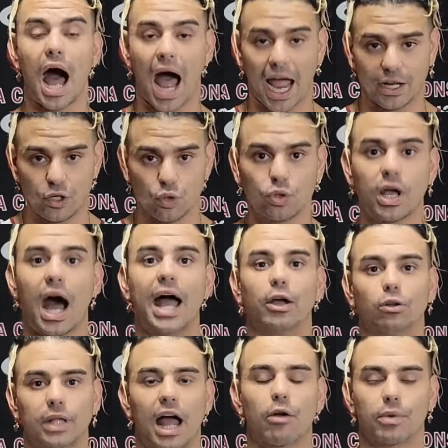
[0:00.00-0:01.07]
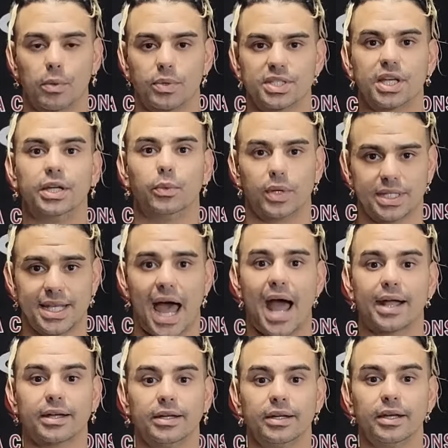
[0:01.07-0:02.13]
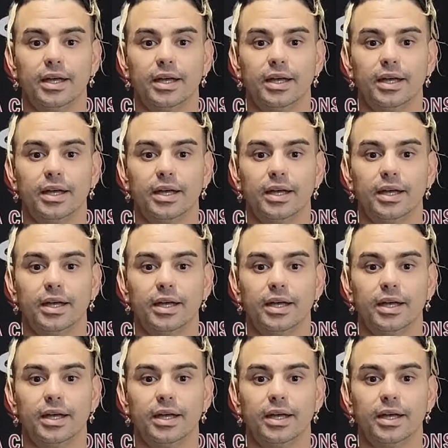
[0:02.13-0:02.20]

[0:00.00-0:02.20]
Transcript: I knew Kyle Lowry was going to attack.